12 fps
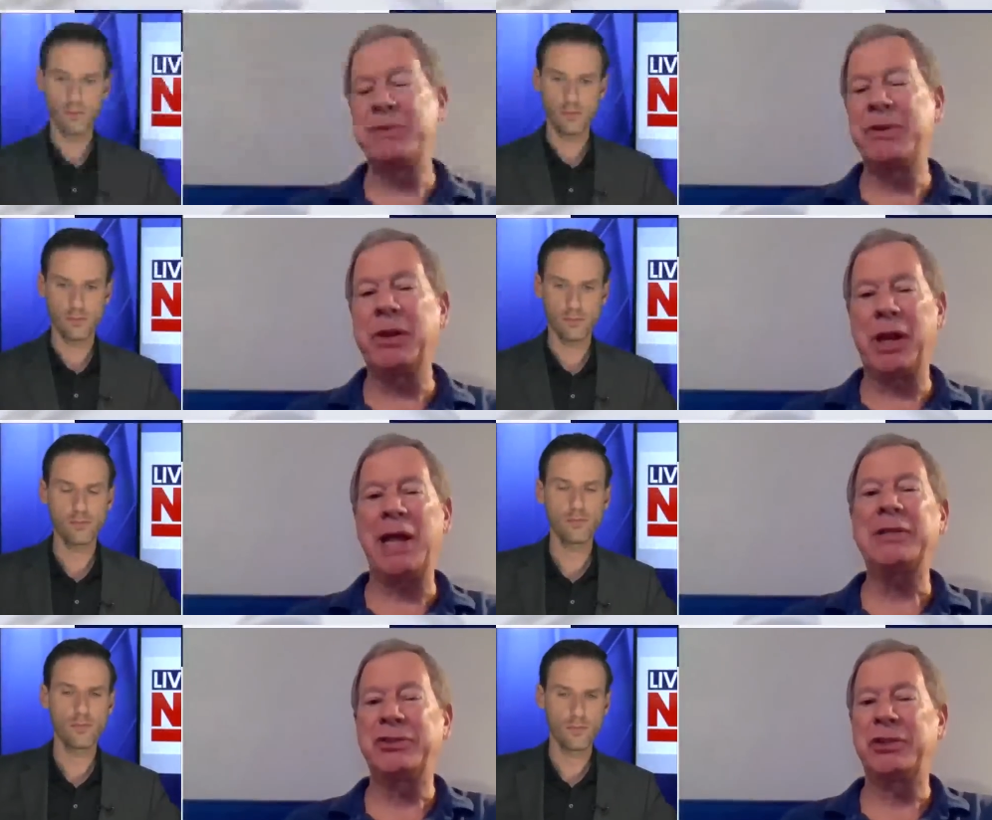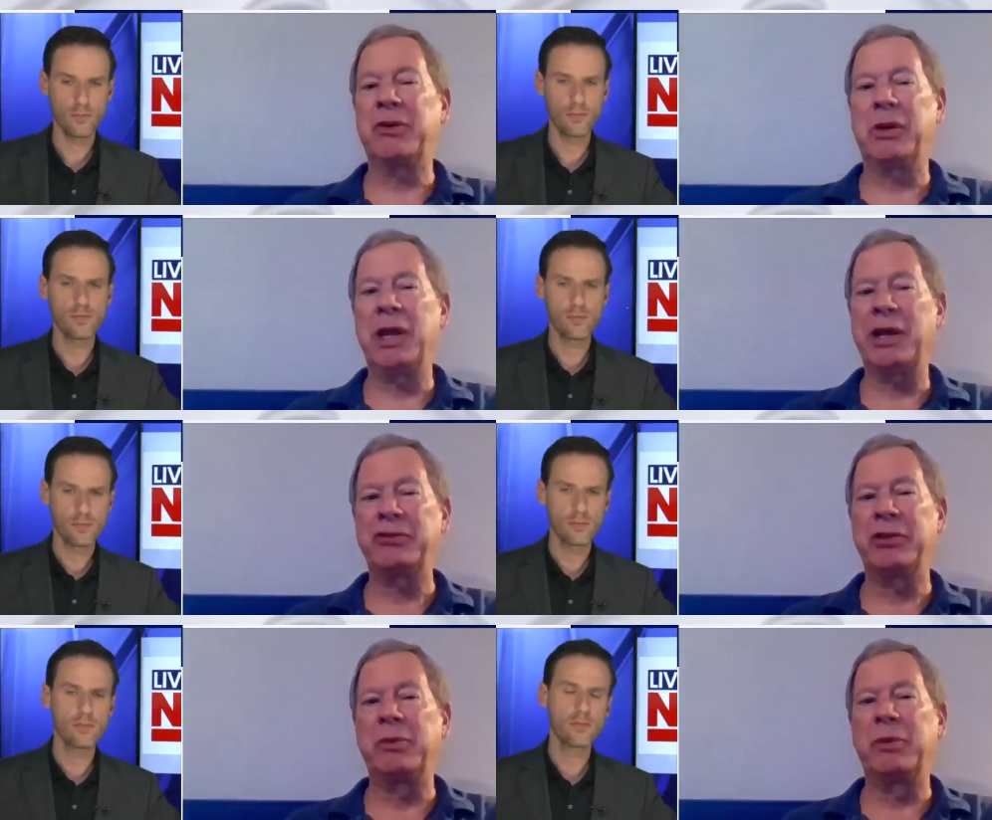Speaker 1: him in the last general
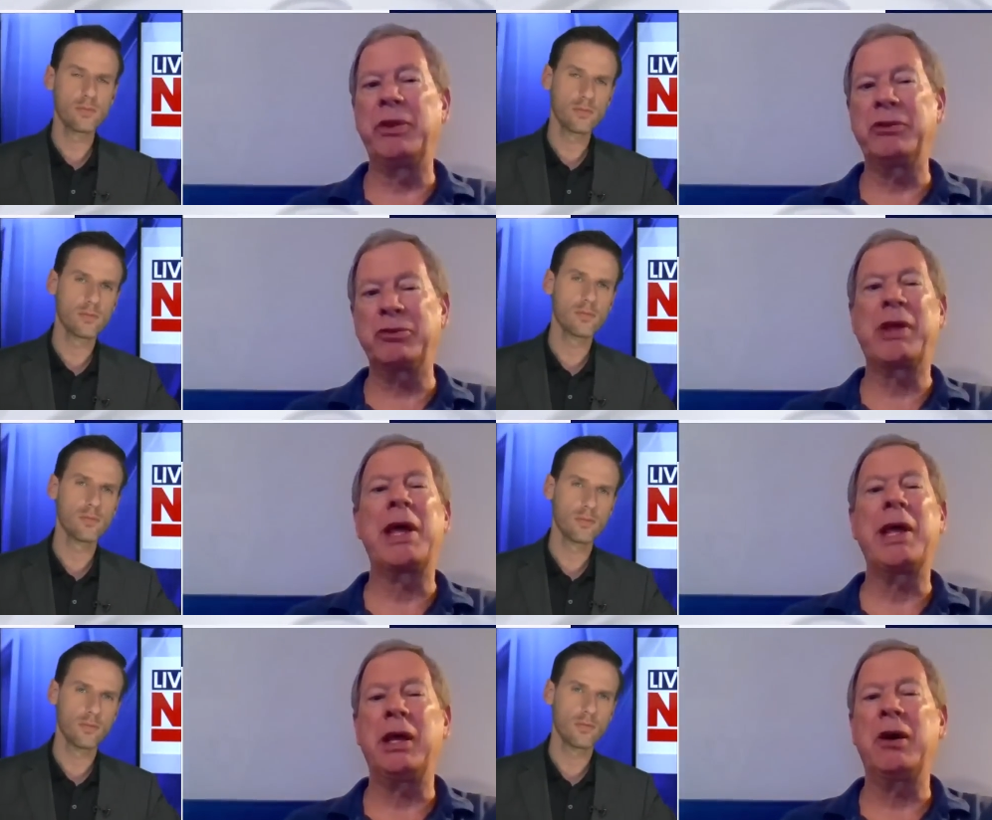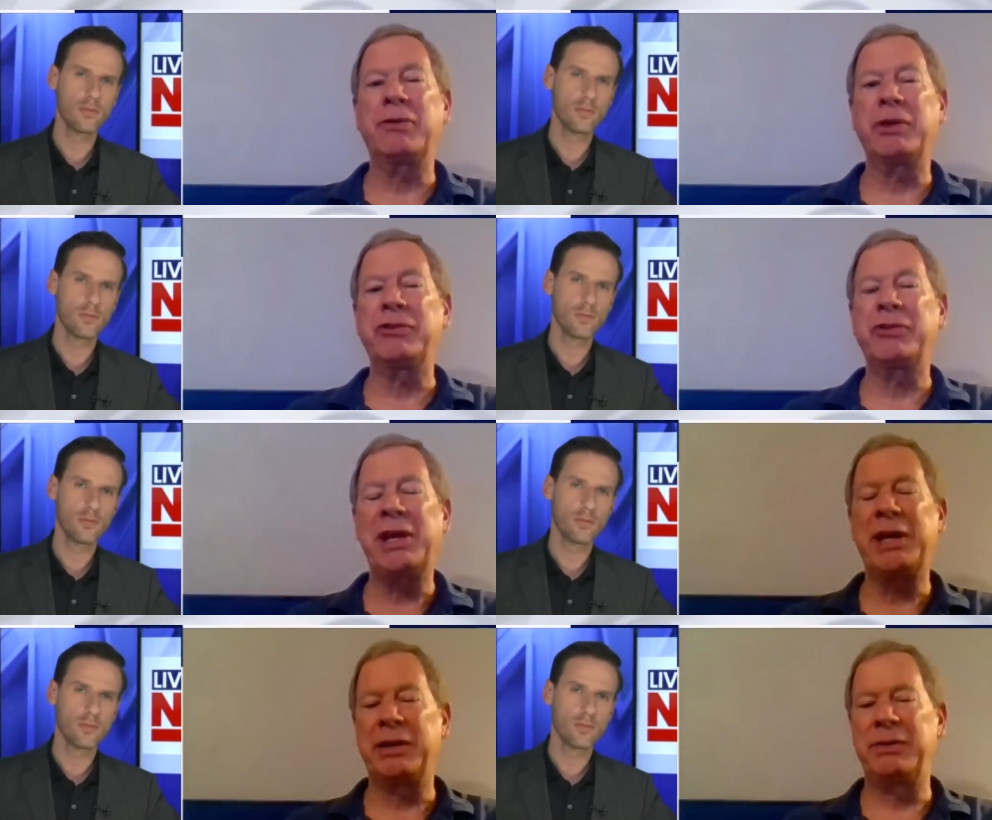election when this was hanging over his
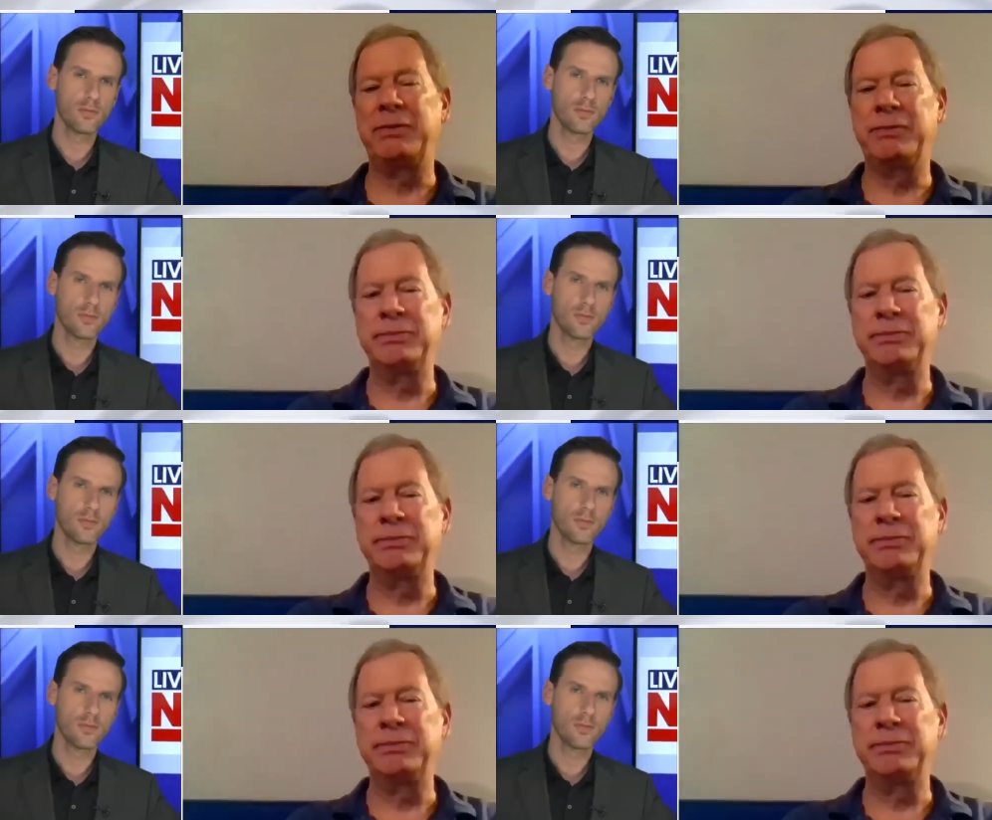head.